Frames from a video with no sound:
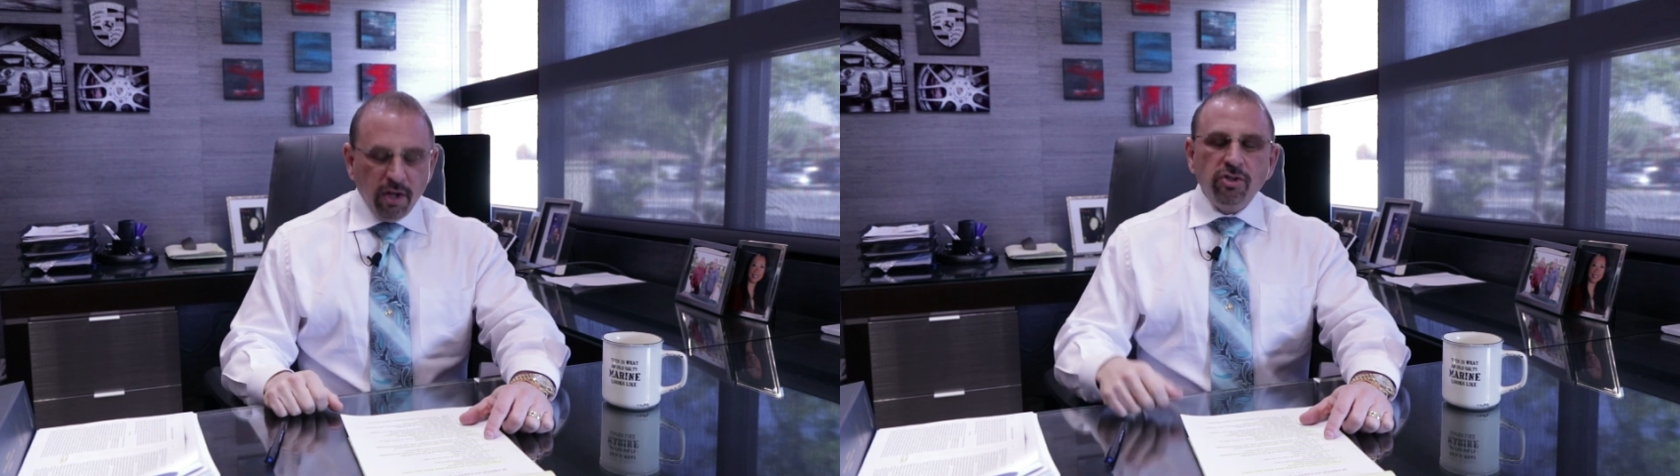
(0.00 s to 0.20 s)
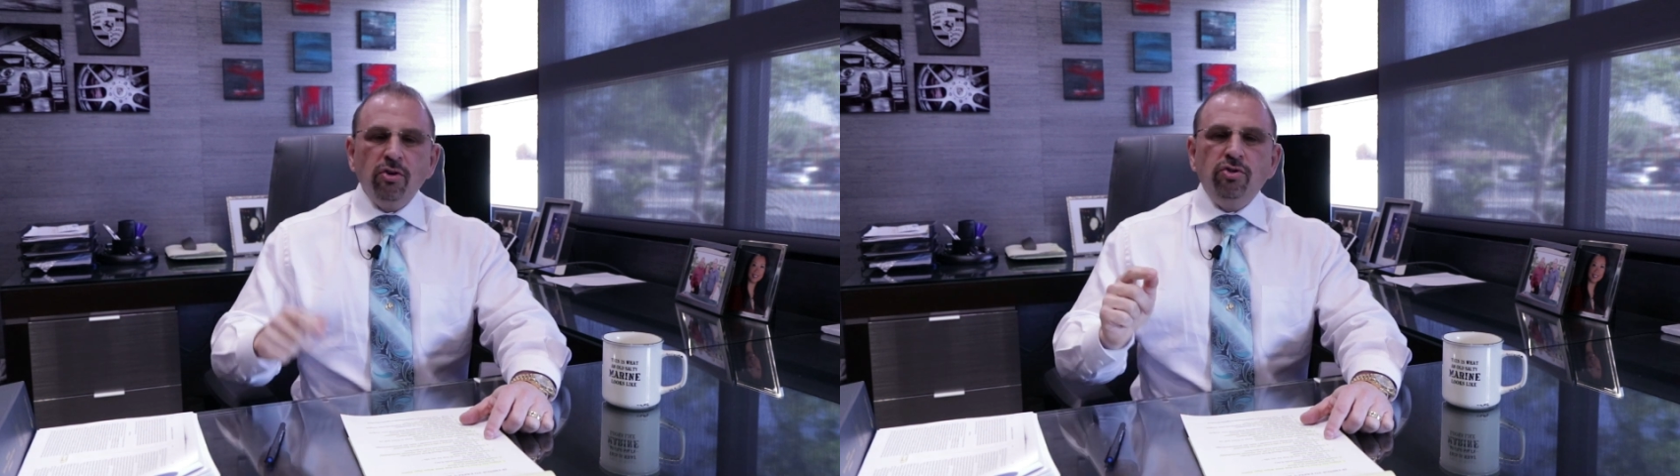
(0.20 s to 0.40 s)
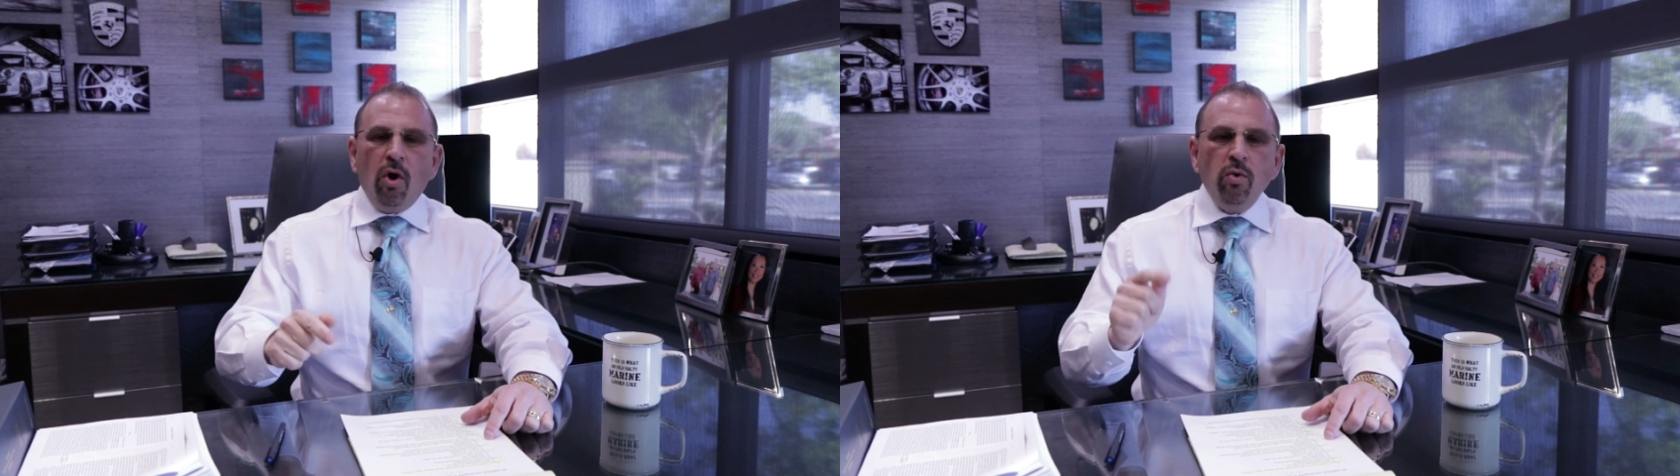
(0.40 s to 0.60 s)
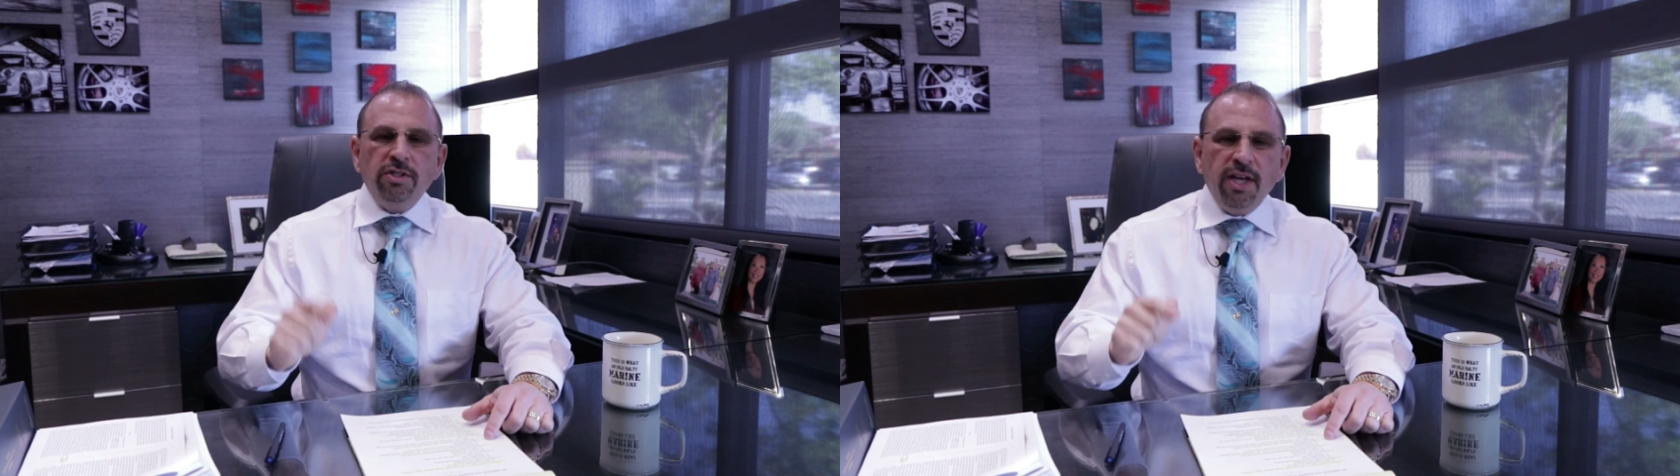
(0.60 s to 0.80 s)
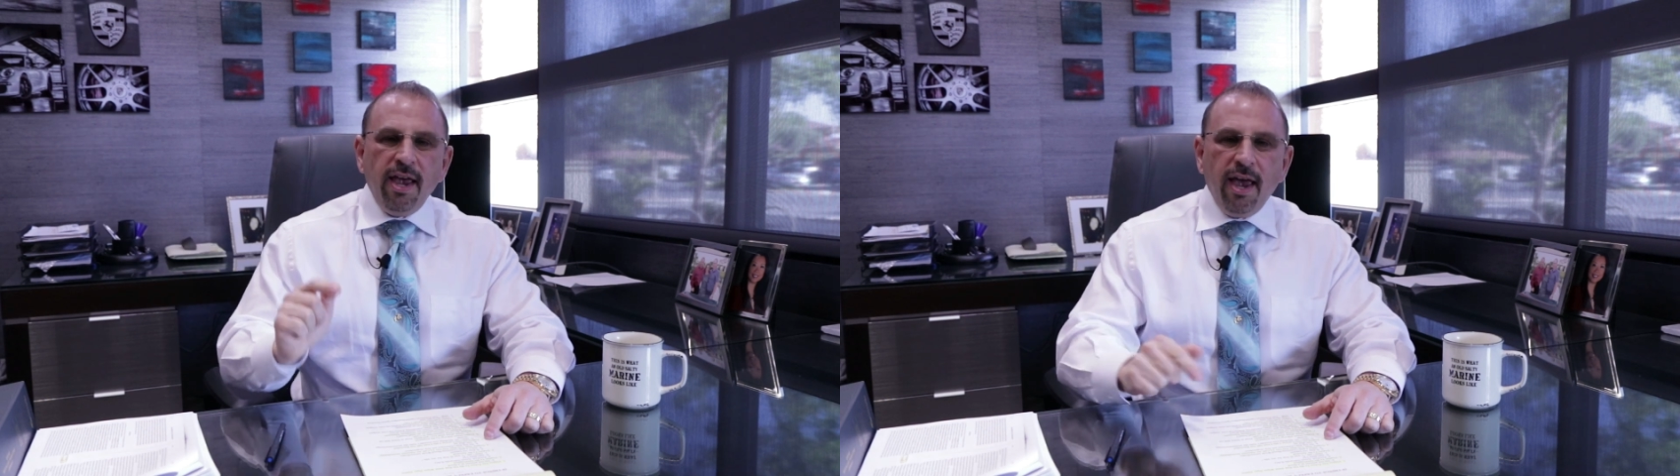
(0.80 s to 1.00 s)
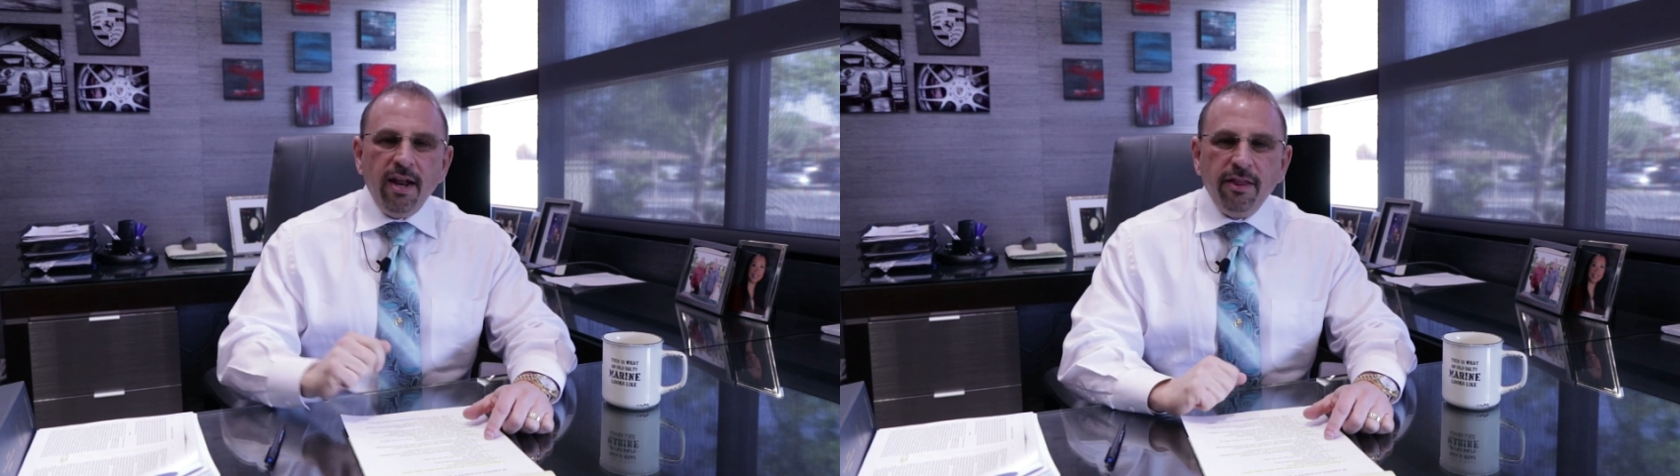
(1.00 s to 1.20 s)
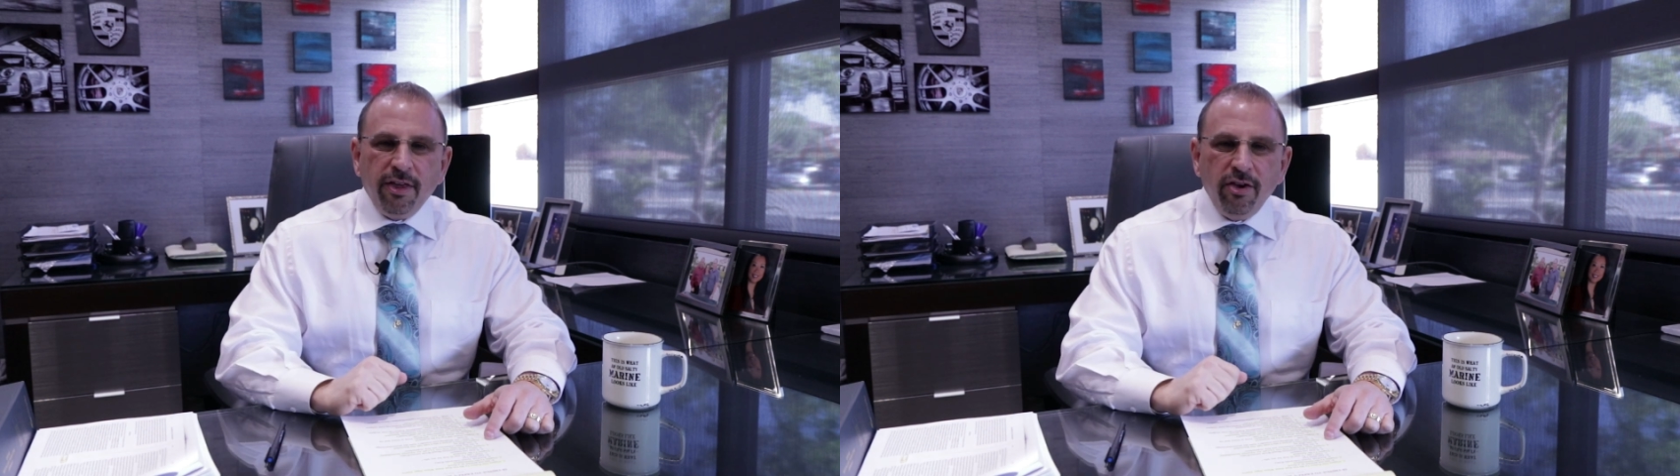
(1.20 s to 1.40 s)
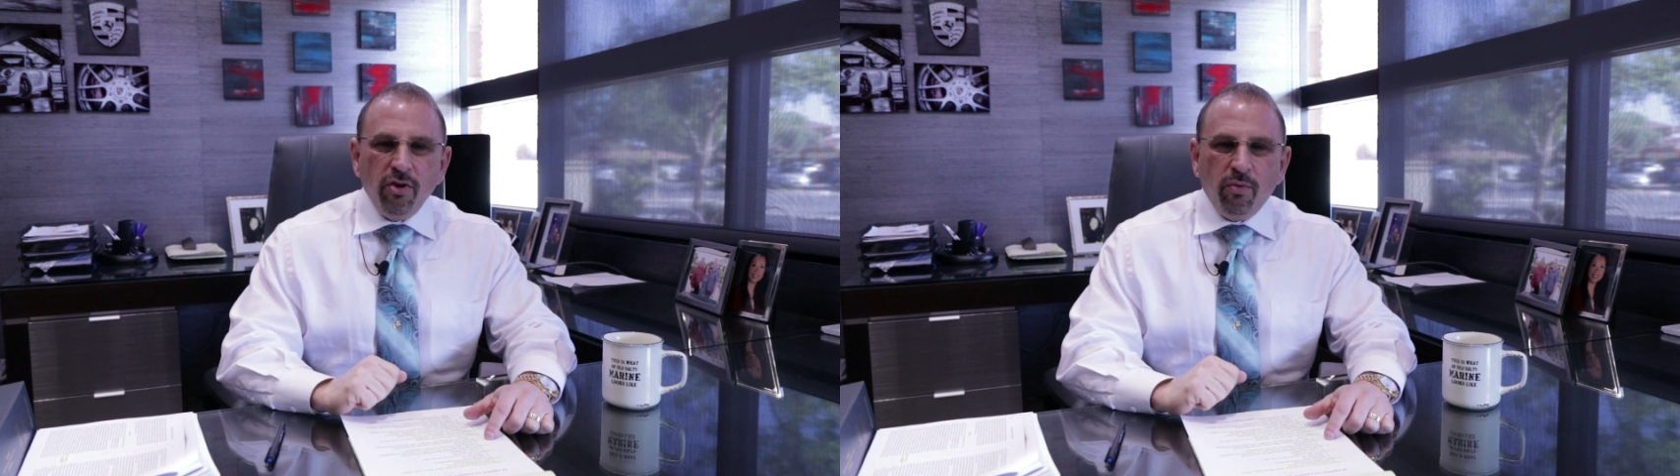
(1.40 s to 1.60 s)
So don't say
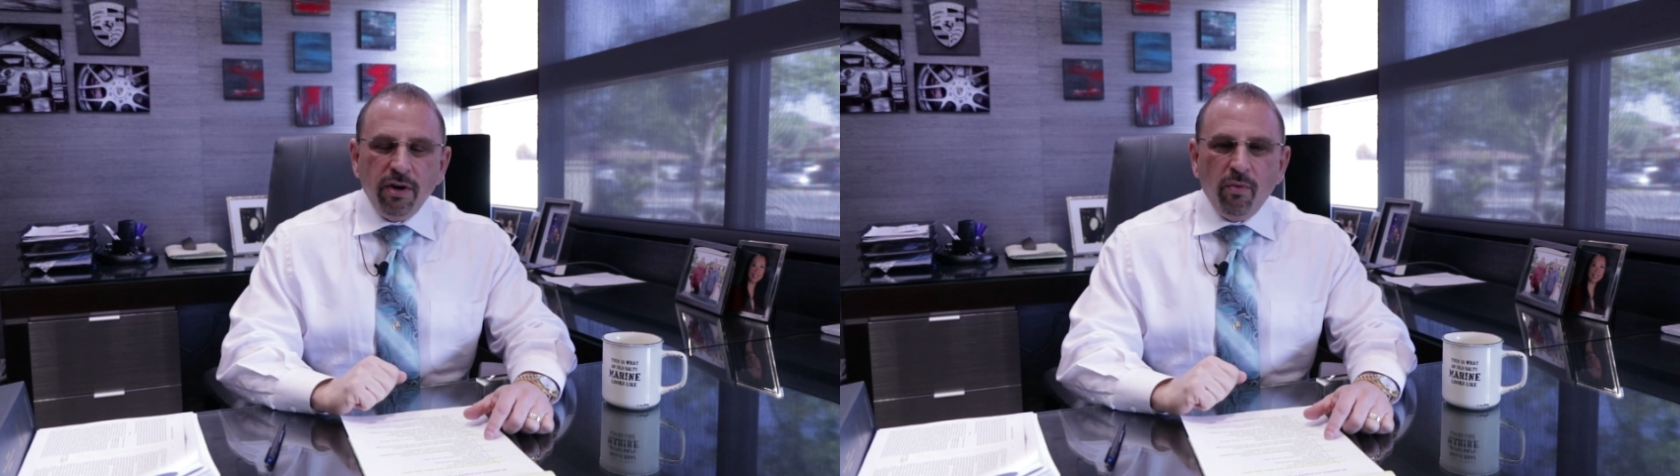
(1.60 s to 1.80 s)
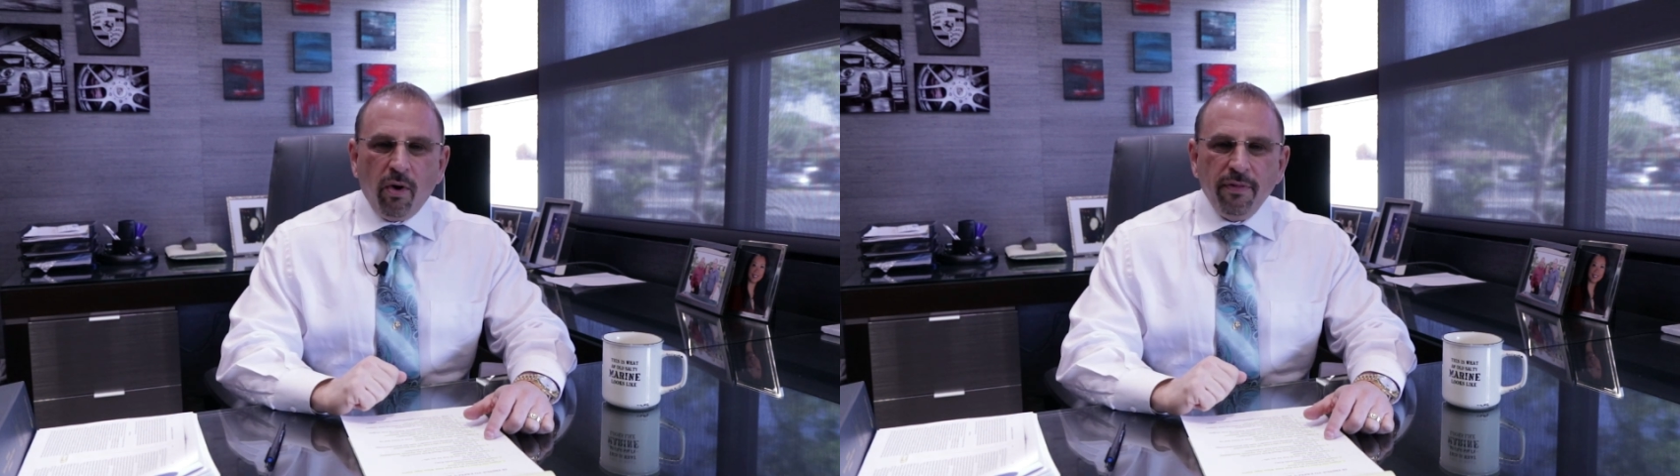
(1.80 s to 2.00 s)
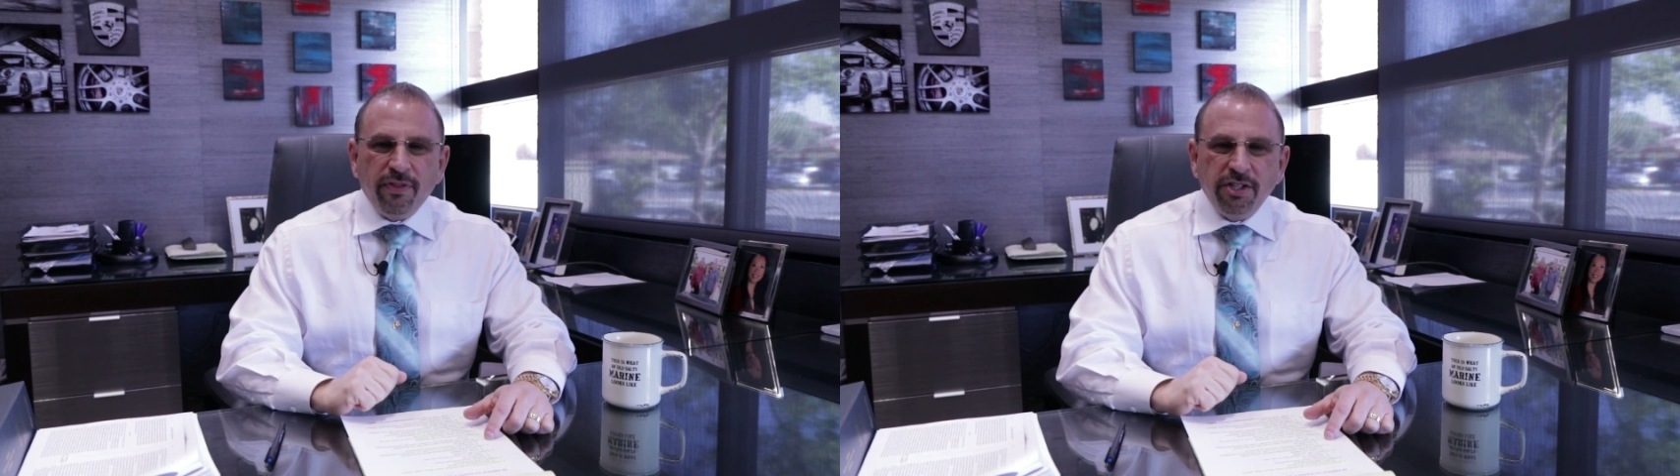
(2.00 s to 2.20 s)
anything you wouldn't want the